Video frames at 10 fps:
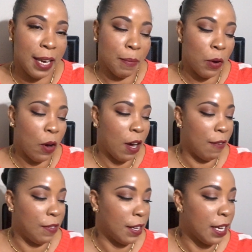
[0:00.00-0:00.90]
demo
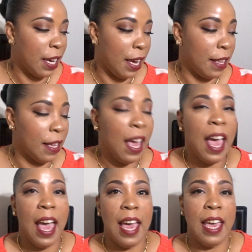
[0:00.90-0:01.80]
of the kit
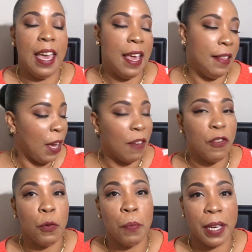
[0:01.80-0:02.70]
and
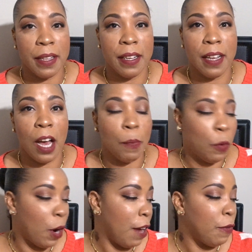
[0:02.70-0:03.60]
if you picked it up
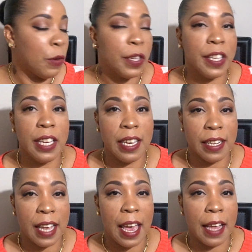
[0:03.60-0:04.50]
or if you see
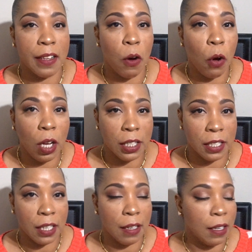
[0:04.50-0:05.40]
it at
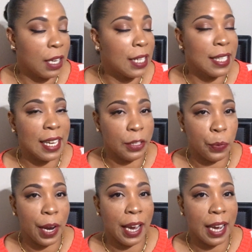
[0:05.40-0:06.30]
Ulta because that's
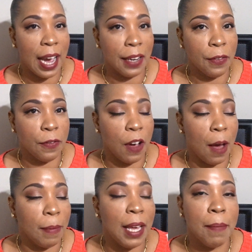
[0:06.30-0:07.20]
where I got it
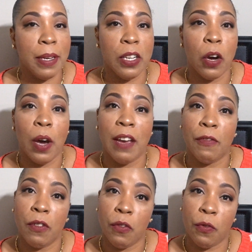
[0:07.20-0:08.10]
from let me know
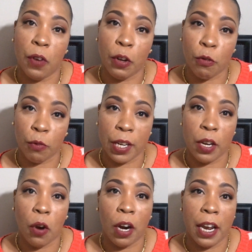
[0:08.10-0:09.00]
if you
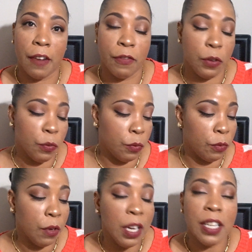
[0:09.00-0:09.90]
agree or if
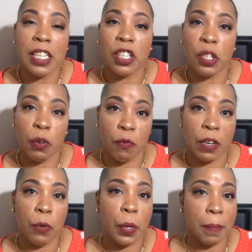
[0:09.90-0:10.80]
you
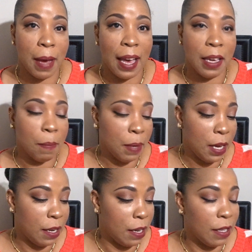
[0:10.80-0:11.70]
disagree with my
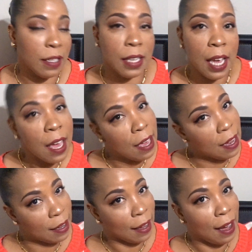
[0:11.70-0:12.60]
opinions
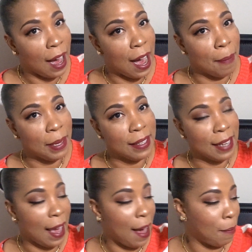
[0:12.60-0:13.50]
in the comment
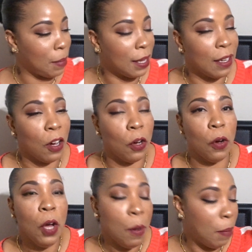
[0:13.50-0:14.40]
down
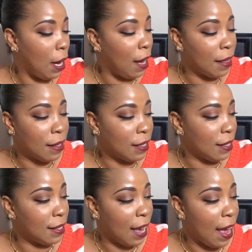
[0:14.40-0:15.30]
below but other
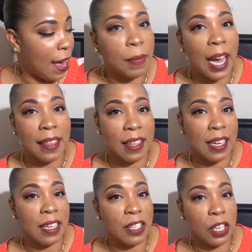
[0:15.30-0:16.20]
than that I
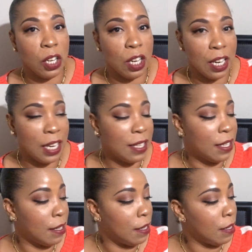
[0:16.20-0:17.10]
think it's a good
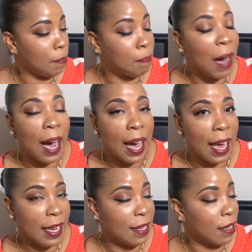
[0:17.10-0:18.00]

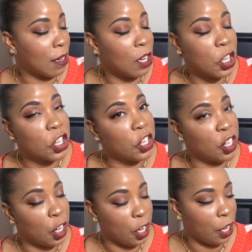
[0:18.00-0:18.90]
buy it's a good
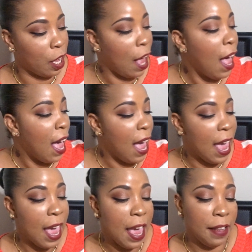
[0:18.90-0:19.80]
steal
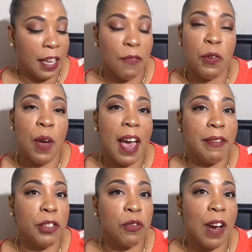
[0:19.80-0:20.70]
and if you
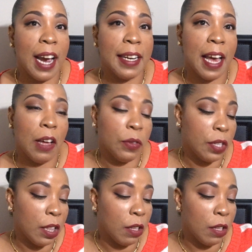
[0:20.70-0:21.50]
haven't tried out the